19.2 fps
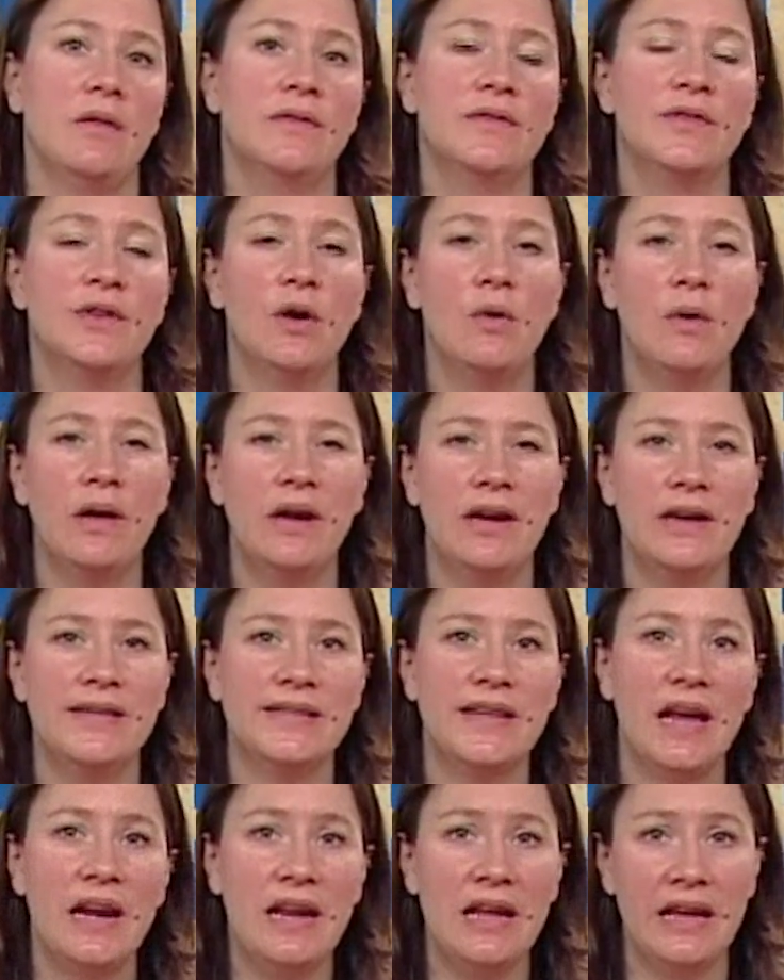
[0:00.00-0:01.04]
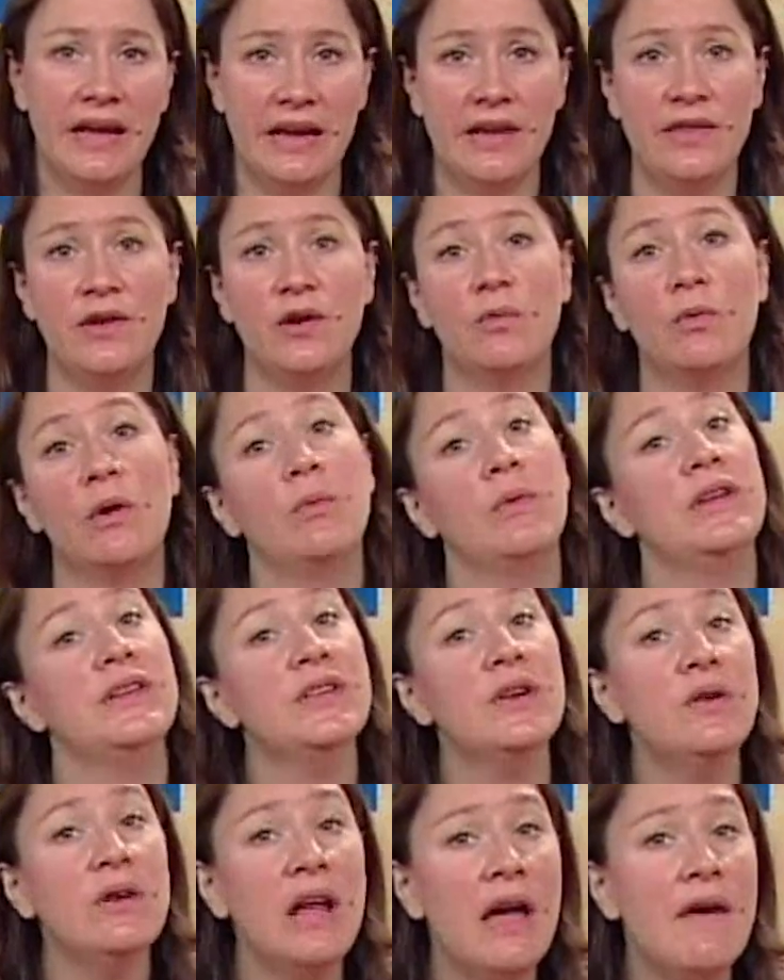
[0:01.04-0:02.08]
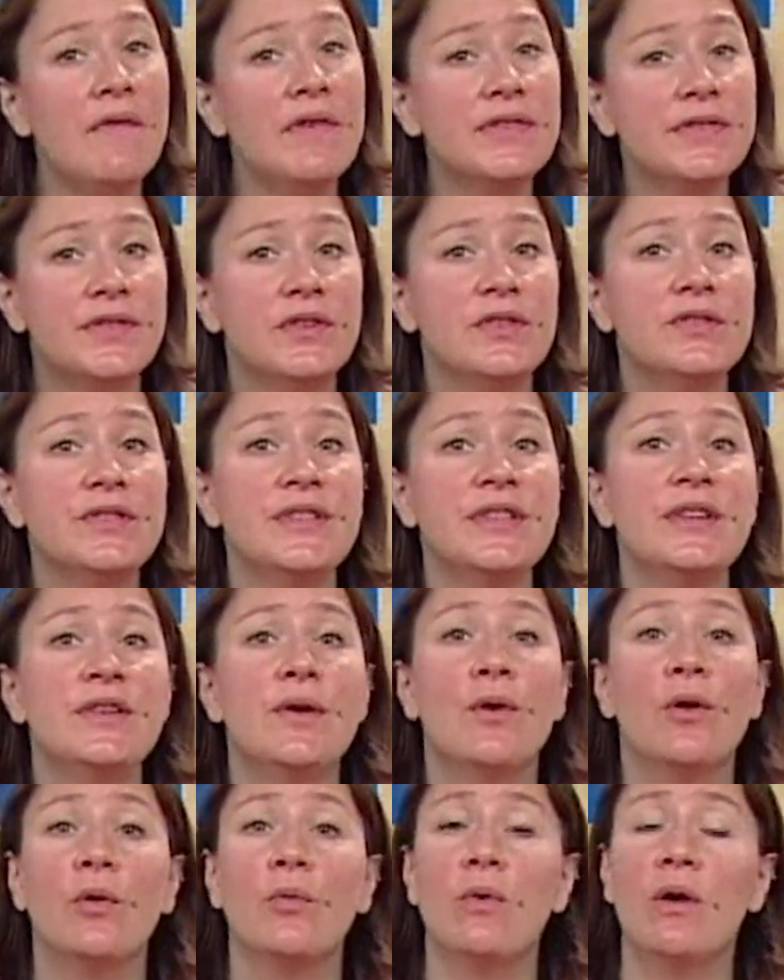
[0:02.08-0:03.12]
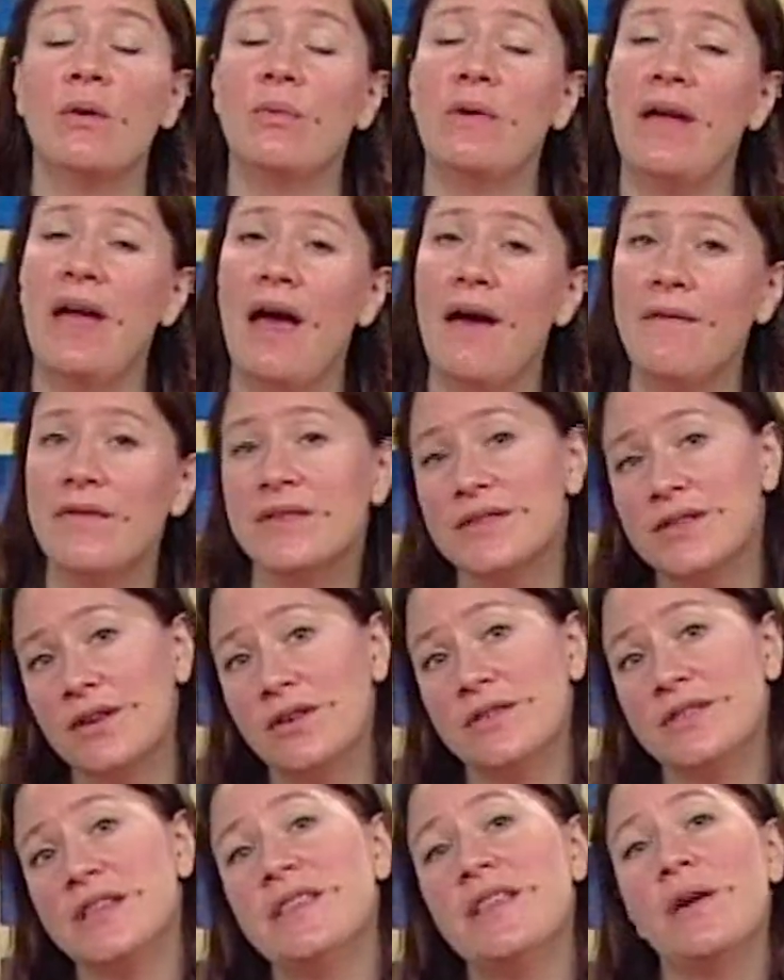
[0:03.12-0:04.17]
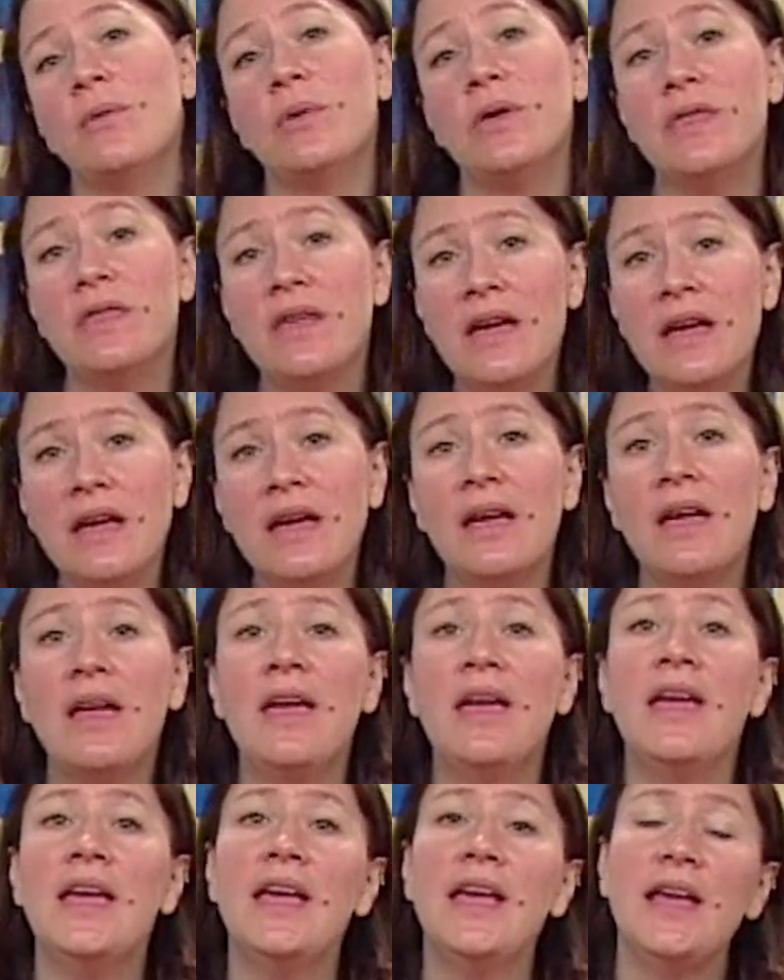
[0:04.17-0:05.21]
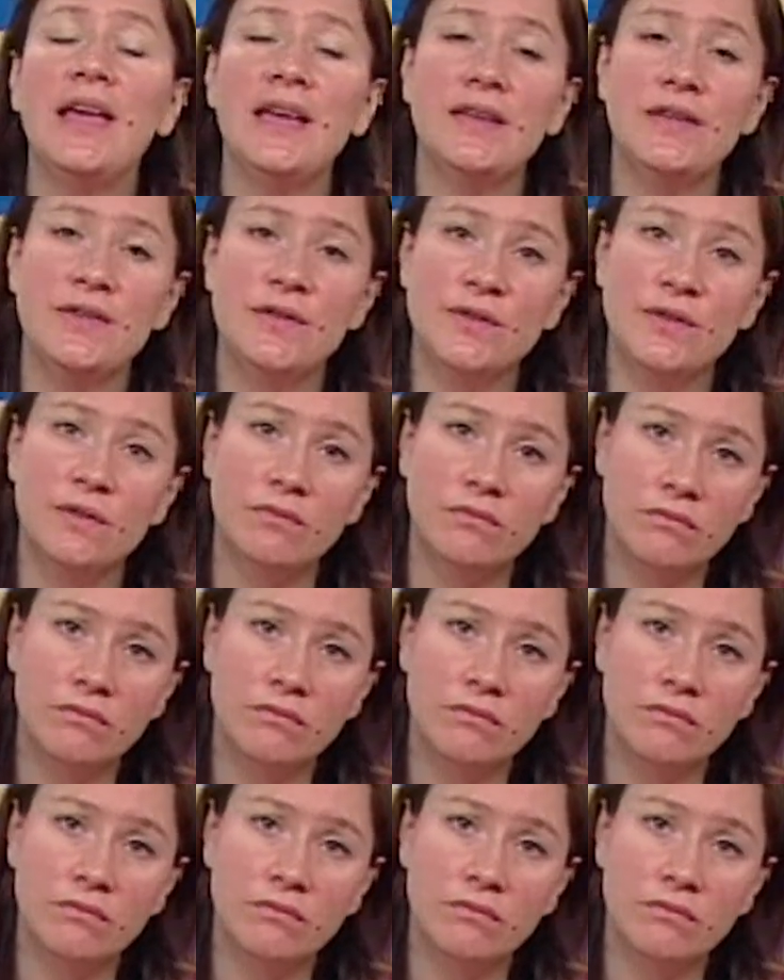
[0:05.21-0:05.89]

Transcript: so in a setting either where we don't have uncertainty or where we have uncertainty that we think is